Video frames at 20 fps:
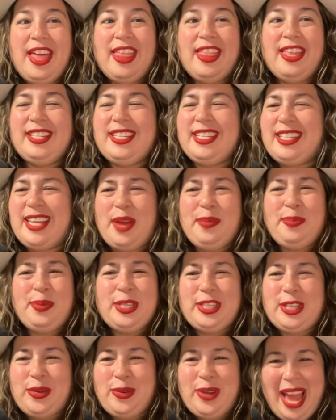This is
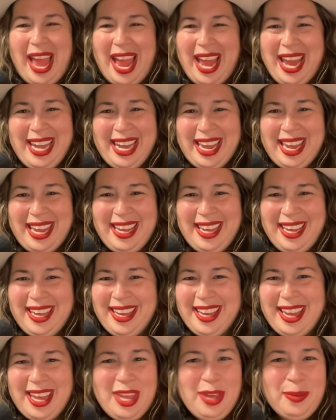episode 80.
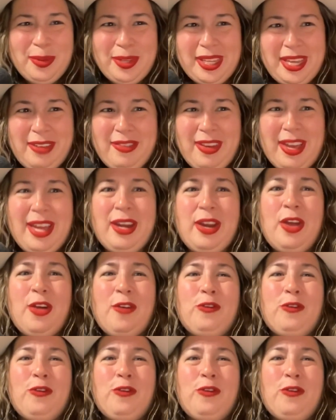Can you believe it?